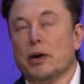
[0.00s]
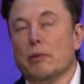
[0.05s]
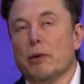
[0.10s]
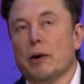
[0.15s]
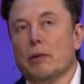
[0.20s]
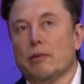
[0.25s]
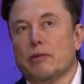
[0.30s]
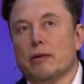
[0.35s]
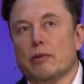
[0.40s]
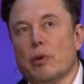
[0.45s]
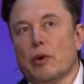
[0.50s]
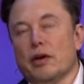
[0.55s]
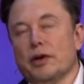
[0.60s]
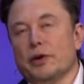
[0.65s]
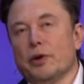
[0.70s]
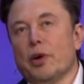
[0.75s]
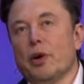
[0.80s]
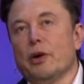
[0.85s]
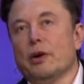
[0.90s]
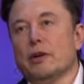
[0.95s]
I give up. What do
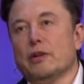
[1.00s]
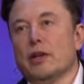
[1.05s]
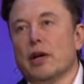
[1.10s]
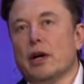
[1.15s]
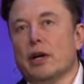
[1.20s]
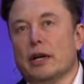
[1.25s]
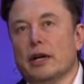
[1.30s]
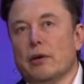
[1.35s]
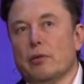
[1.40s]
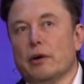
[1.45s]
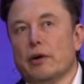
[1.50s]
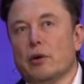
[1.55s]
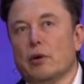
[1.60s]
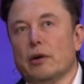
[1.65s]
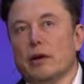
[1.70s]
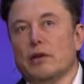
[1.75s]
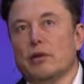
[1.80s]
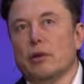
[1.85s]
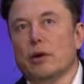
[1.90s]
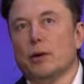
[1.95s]
you call a donkey with
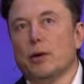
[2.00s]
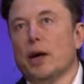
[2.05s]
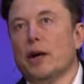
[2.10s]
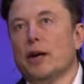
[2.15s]
only three